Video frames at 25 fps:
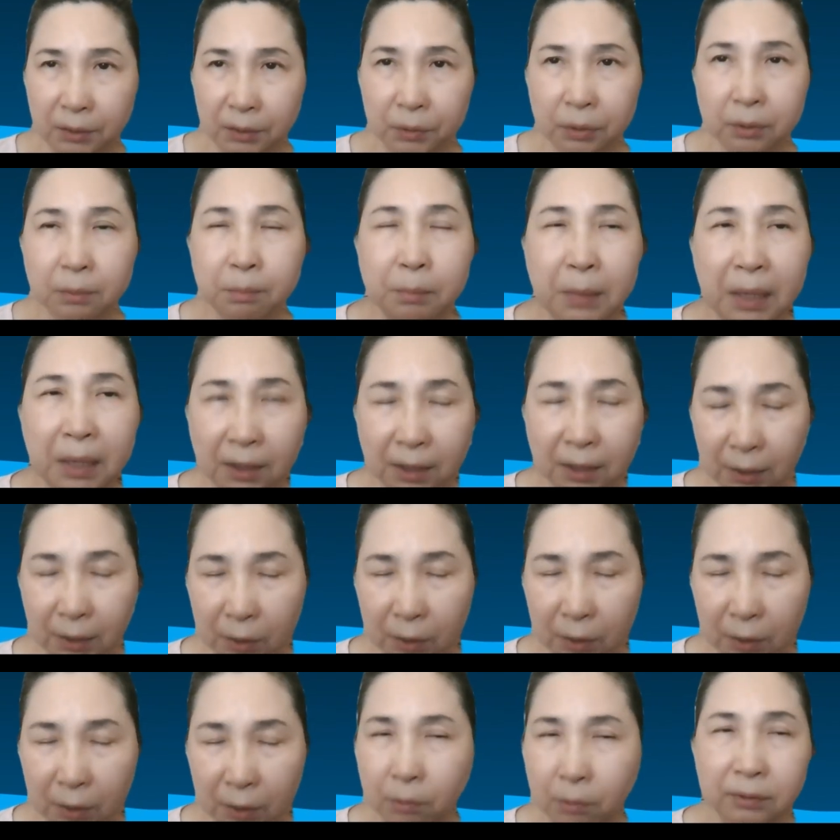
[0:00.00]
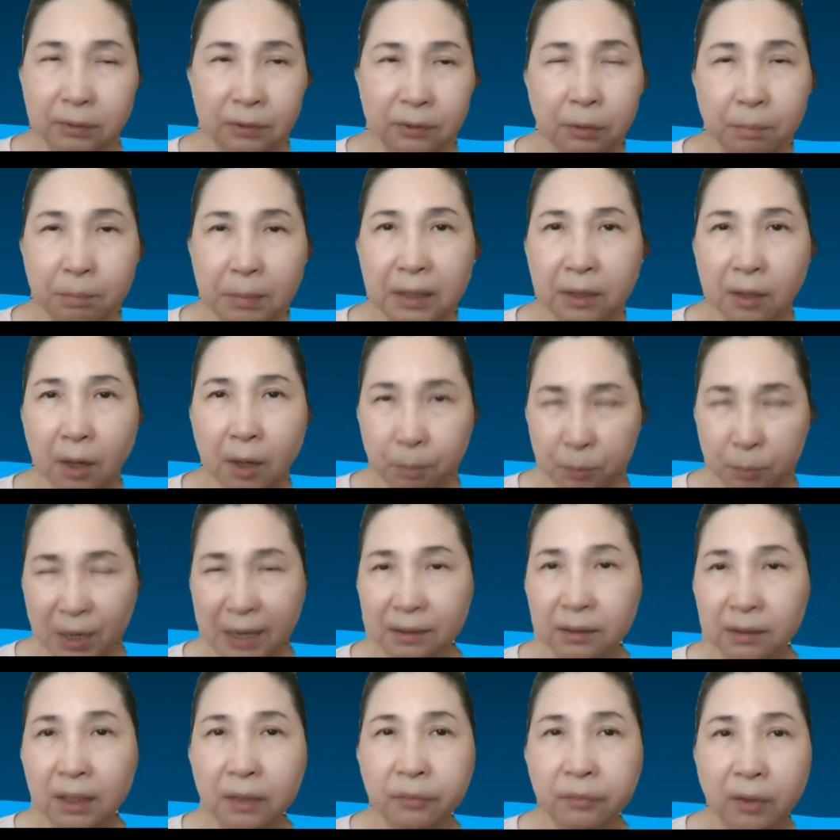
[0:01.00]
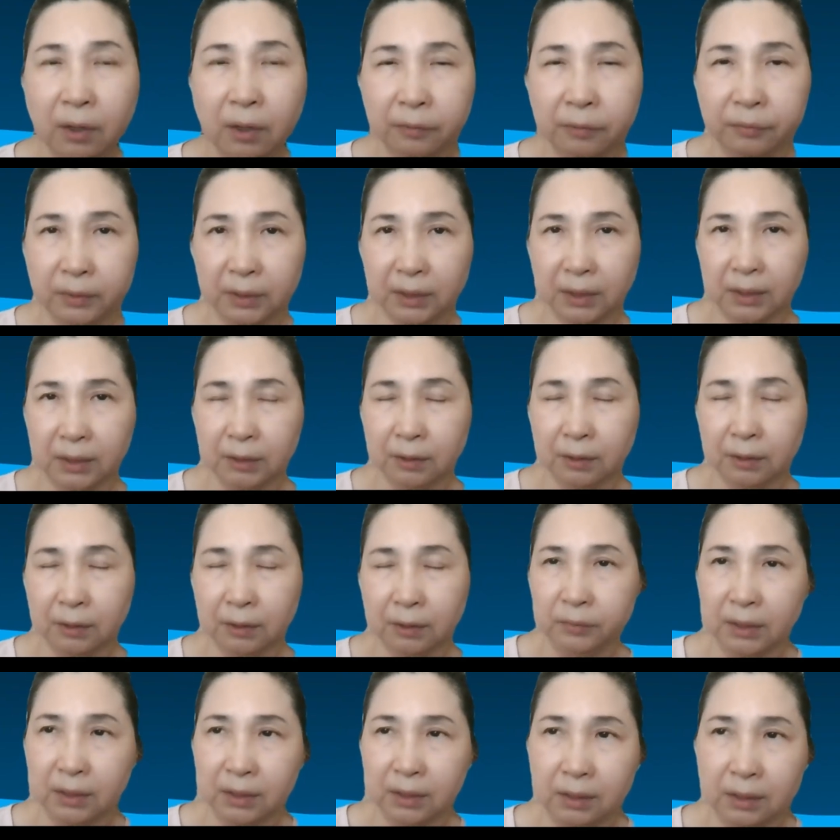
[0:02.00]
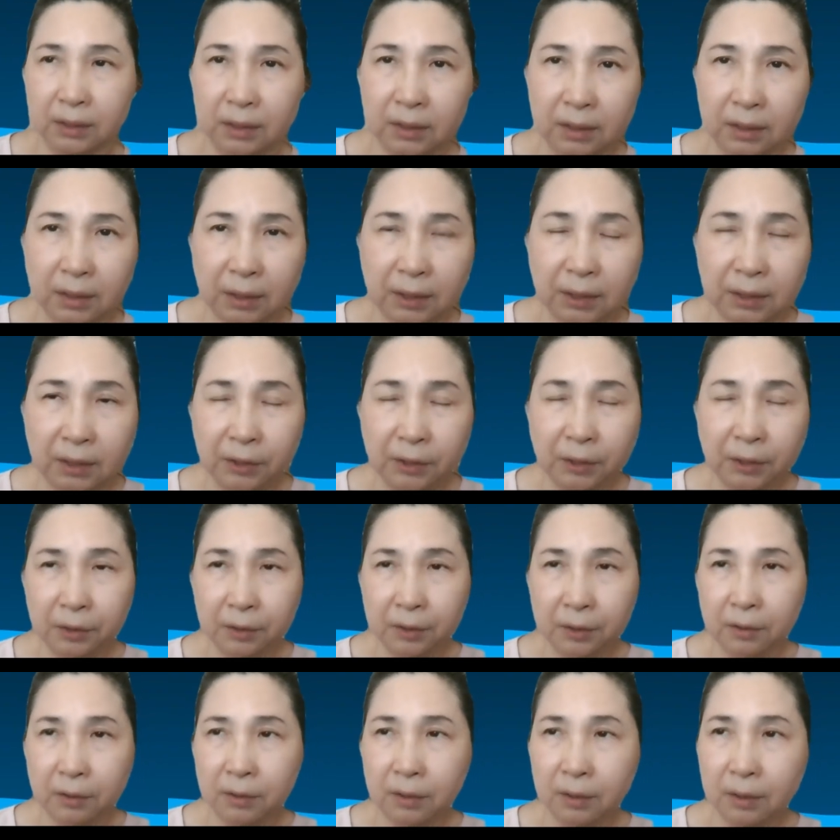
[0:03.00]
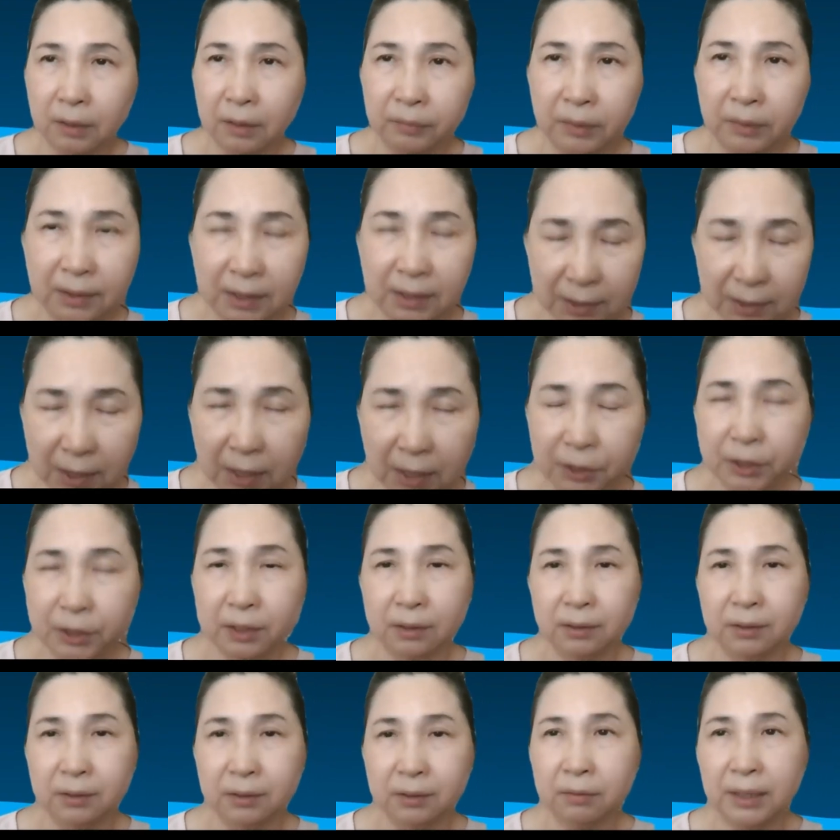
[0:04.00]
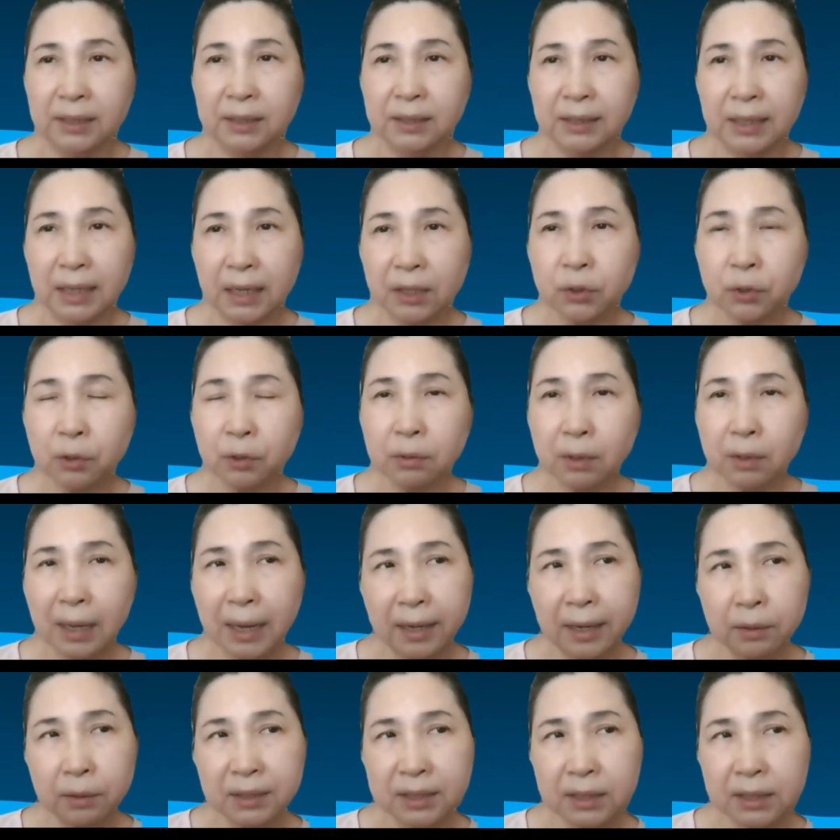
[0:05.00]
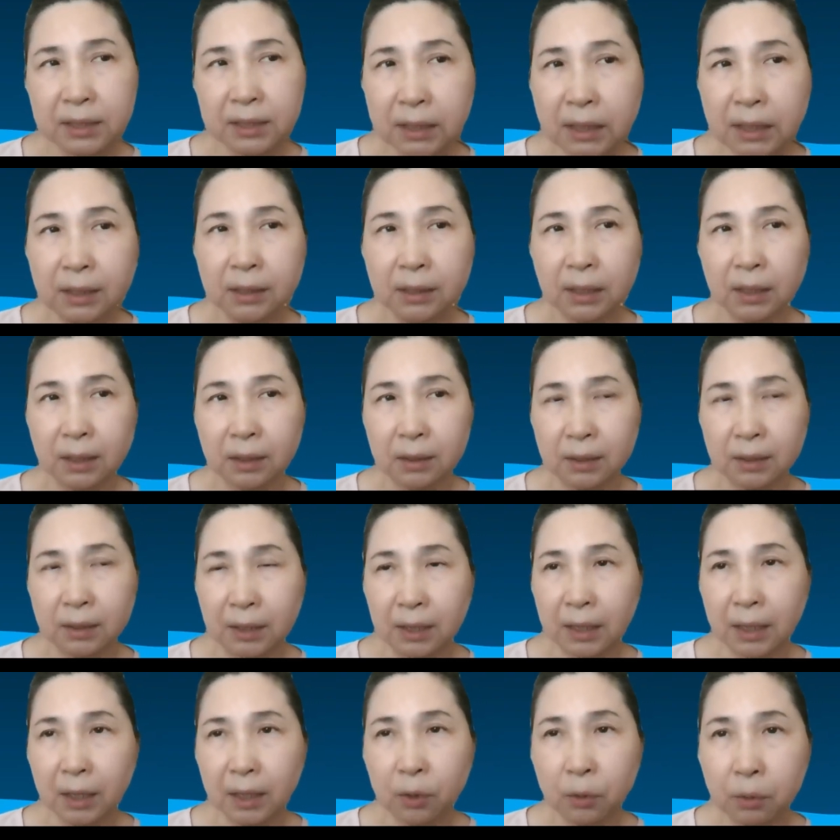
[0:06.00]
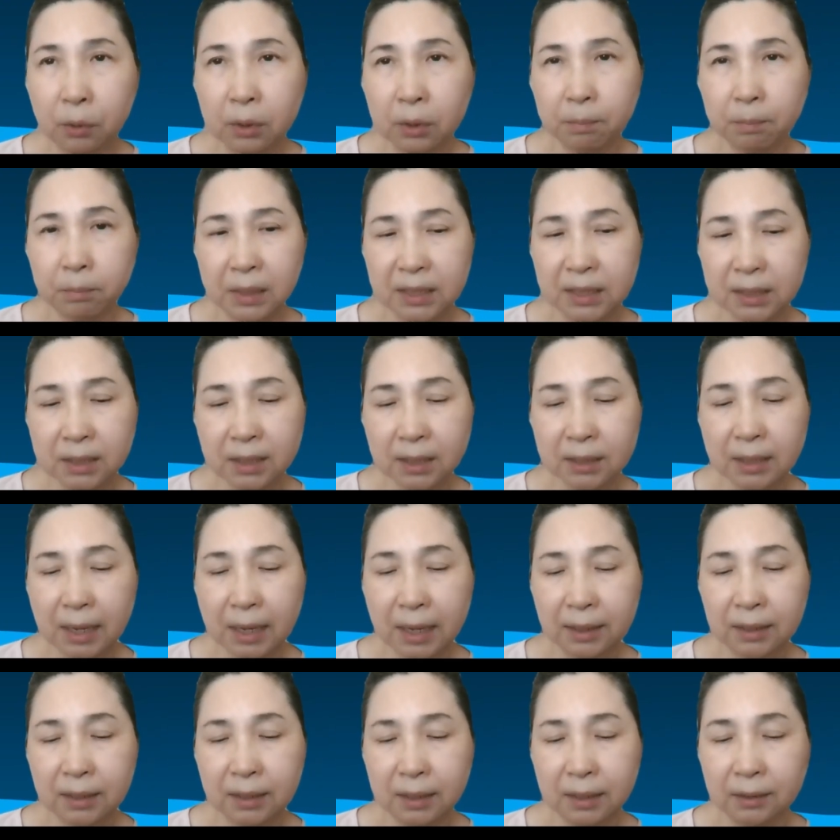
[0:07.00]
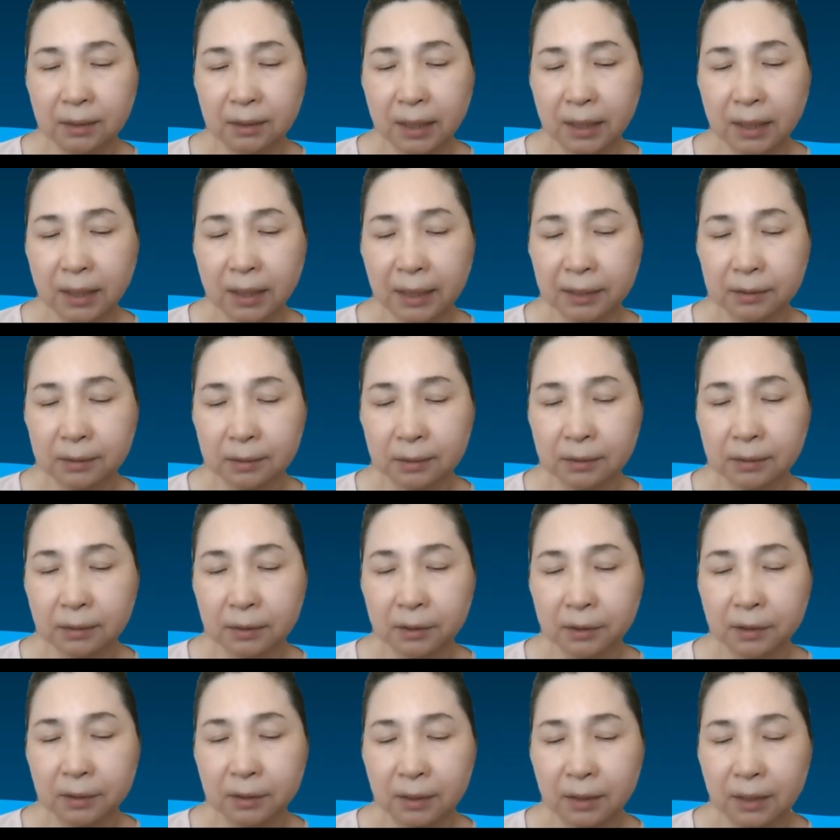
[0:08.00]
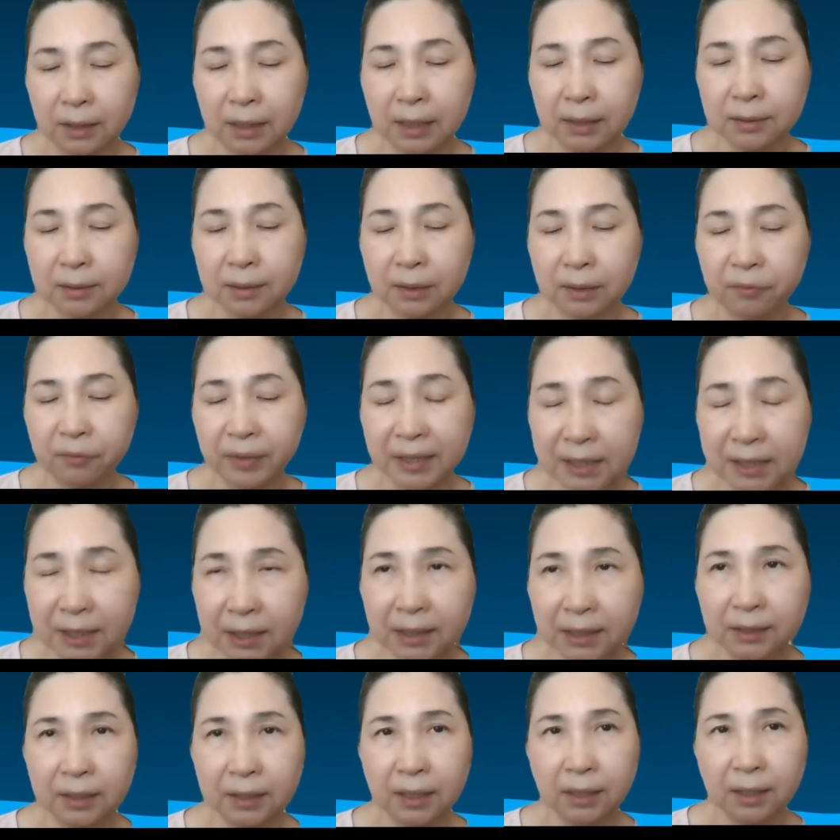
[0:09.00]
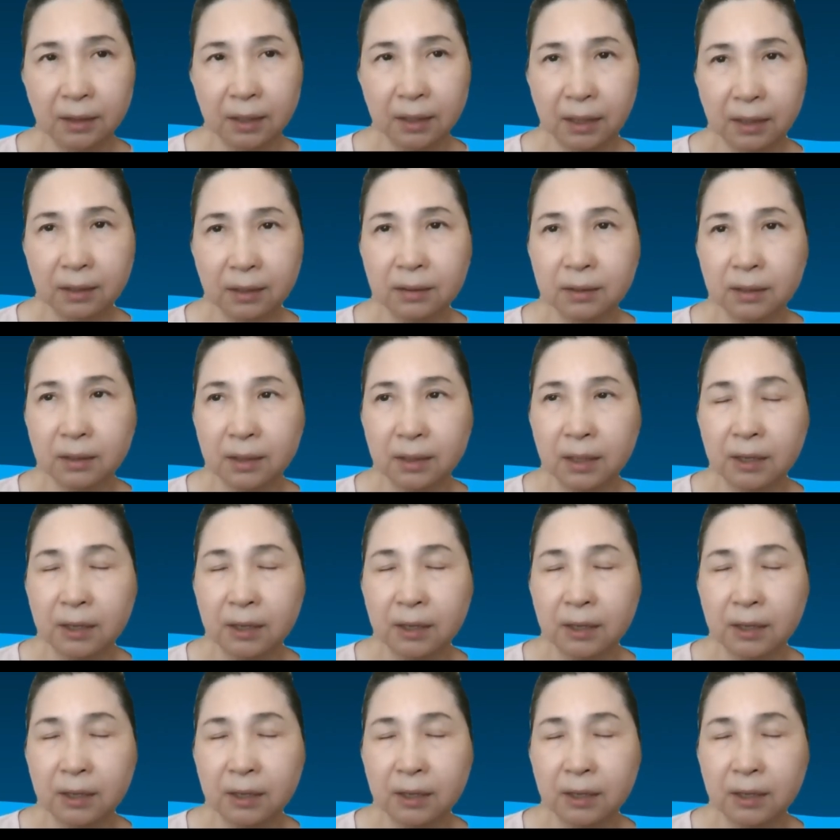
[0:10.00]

to meet the goal, to meet the objective of the discussion, right? Yeah. So I see a good business architect as a facilitator.